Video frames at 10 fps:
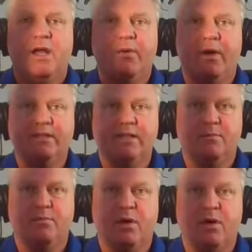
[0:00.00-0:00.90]
You want to see
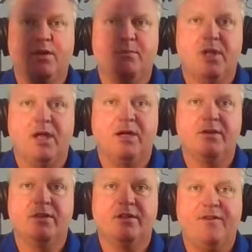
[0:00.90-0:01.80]
the ball, the
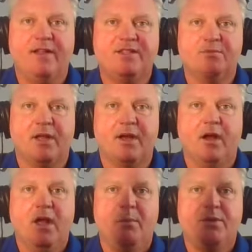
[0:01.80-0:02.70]
blocker, and the defensive player,
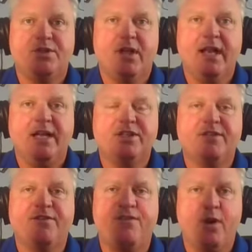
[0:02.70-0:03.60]
but you're not
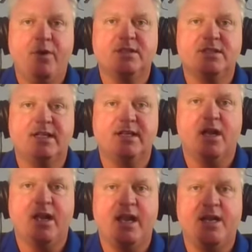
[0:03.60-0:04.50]
actually focusing
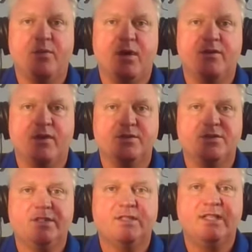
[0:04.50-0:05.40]
on any one of
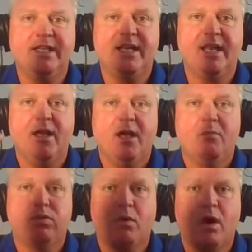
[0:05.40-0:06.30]
those. You're just seeing a
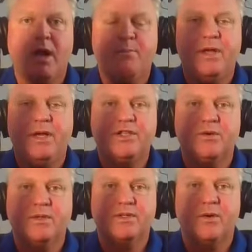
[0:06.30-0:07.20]
broad
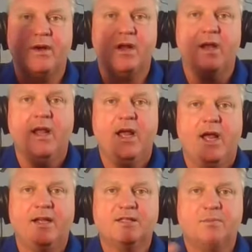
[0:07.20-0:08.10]
picture of what's going on.
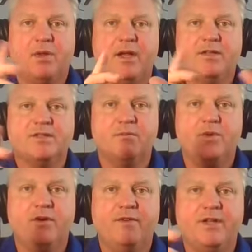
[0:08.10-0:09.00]
And as the players are
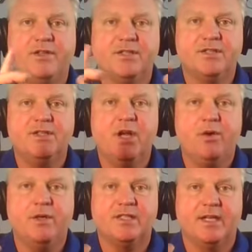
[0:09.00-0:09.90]
moving, you're just
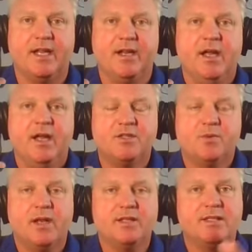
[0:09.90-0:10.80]
noticing it, as
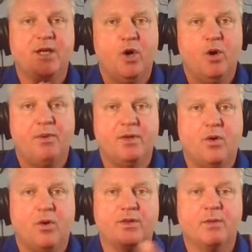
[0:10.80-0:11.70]
well as the open
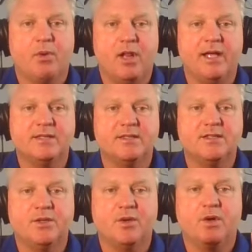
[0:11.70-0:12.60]
court, the
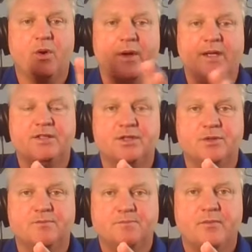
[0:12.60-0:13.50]
places you're going
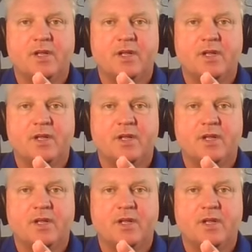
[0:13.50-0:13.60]
to